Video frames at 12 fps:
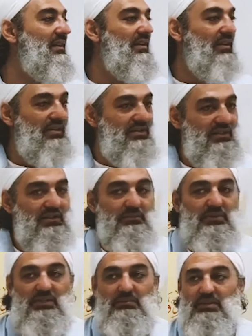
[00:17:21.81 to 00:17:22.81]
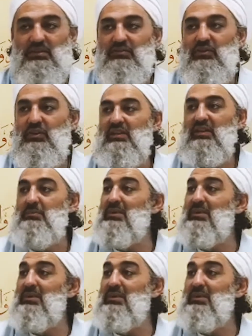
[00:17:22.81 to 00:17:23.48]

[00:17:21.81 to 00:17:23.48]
And like I said, I mean it metaphorically.